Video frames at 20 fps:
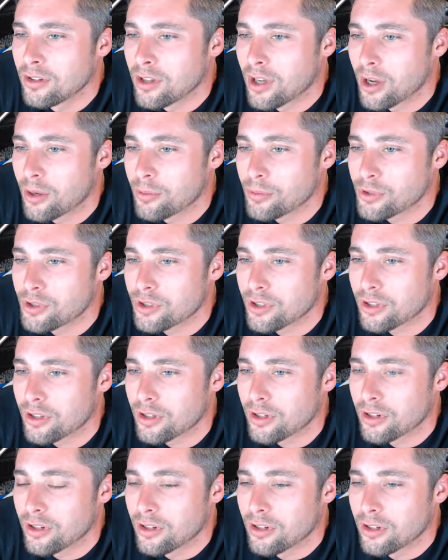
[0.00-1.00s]
I'm
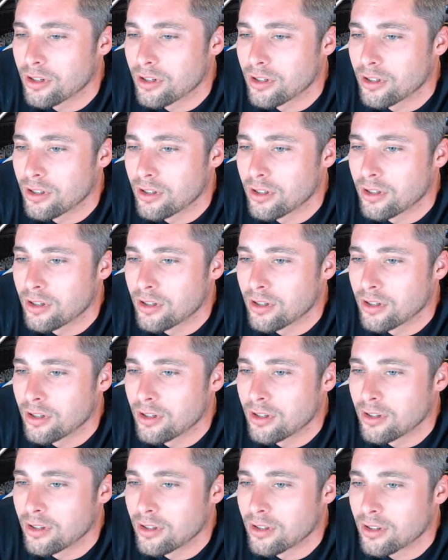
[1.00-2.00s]
sure,
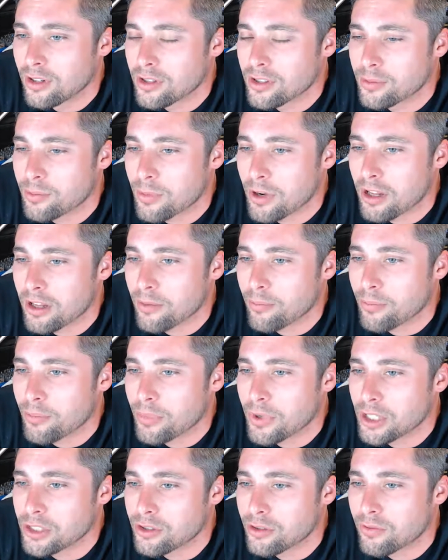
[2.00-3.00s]
because there's probably a
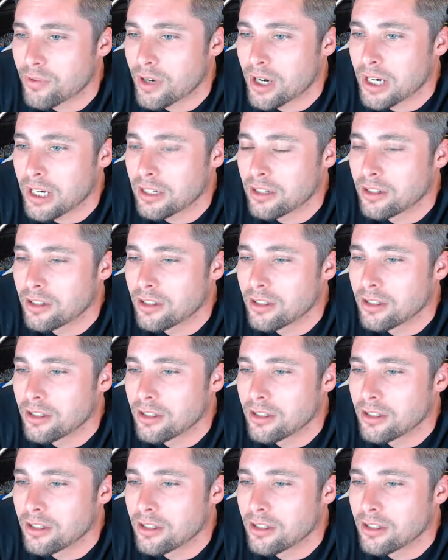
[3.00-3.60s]
bunch of rain.